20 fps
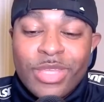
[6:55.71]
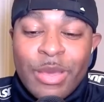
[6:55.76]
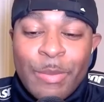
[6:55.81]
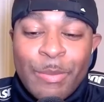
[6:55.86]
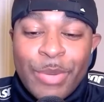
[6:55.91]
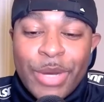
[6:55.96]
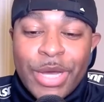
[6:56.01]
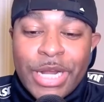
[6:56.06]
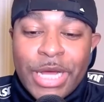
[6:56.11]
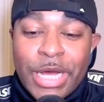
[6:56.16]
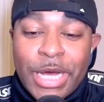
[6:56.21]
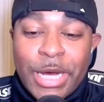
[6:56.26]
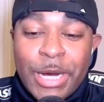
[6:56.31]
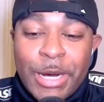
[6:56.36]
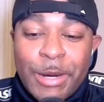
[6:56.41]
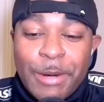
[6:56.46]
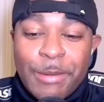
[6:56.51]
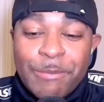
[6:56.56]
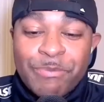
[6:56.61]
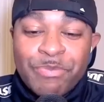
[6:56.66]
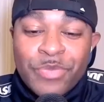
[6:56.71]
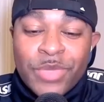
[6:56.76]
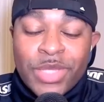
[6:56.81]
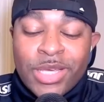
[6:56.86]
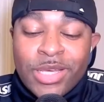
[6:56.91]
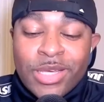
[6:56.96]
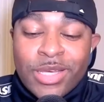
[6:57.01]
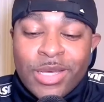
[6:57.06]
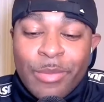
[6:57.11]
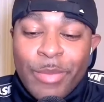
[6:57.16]
But um,
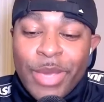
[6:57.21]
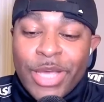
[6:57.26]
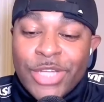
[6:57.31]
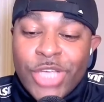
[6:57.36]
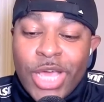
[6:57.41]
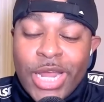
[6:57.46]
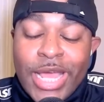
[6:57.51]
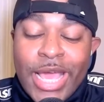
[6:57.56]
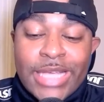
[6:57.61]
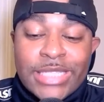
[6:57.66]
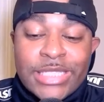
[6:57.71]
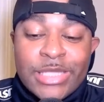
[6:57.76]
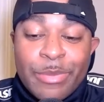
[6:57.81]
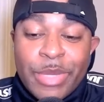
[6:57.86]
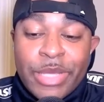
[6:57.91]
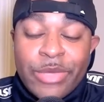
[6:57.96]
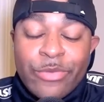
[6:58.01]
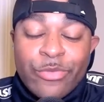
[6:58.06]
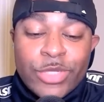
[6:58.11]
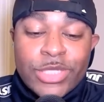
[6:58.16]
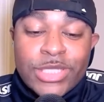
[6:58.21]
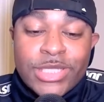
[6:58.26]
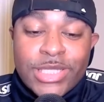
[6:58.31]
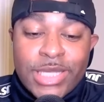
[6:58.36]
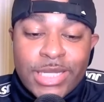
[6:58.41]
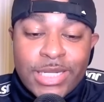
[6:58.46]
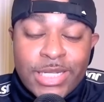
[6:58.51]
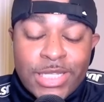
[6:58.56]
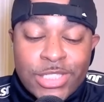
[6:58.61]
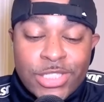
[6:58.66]
Mangina has the beef with
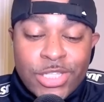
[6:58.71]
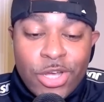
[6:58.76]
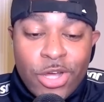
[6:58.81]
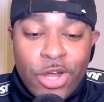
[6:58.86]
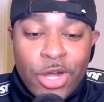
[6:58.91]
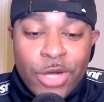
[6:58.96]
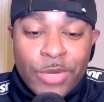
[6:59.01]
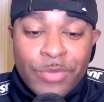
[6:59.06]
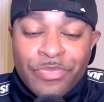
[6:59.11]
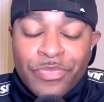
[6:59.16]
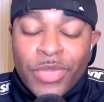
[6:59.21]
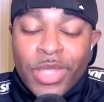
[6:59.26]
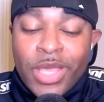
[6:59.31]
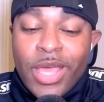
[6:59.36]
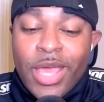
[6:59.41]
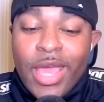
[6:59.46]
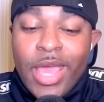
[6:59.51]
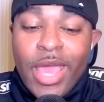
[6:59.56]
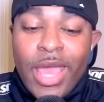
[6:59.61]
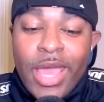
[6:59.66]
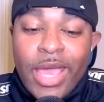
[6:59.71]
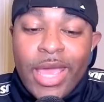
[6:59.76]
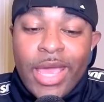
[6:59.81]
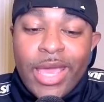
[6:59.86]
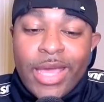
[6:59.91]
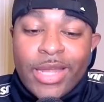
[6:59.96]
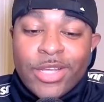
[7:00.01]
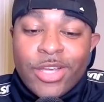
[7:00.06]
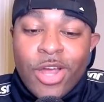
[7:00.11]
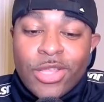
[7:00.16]
Sidney Starr
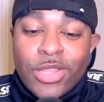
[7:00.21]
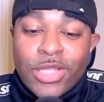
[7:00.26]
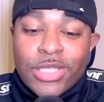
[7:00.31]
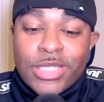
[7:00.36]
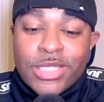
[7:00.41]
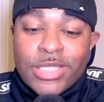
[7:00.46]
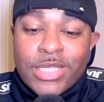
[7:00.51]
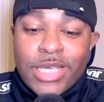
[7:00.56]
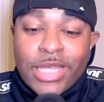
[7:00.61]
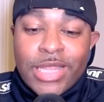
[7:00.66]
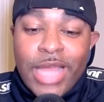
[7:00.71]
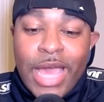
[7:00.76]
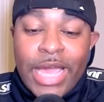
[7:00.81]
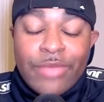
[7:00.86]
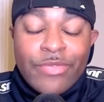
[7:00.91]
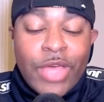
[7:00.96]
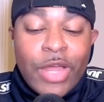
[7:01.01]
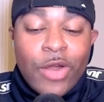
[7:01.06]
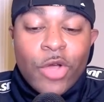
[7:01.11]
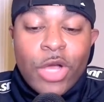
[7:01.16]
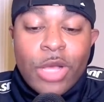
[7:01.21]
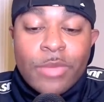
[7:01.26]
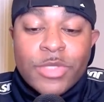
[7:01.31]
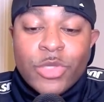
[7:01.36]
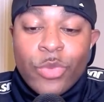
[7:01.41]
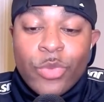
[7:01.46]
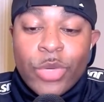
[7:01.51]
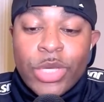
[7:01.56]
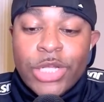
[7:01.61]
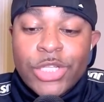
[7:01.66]
and Karlissa said, like, if they don't come
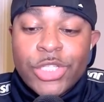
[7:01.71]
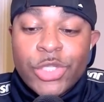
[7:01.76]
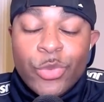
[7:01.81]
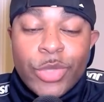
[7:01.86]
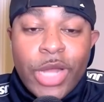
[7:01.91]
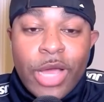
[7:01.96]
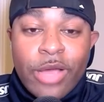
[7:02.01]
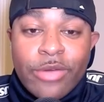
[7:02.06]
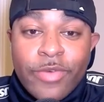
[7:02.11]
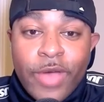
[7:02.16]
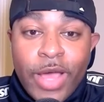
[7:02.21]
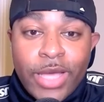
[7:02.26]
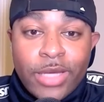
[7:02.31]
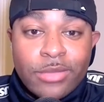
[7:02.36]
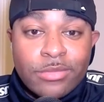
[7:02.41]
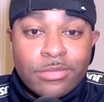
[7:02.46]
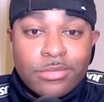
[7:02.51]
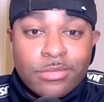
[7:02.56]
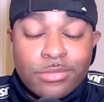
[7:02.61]
swinging at you, we're not fighting.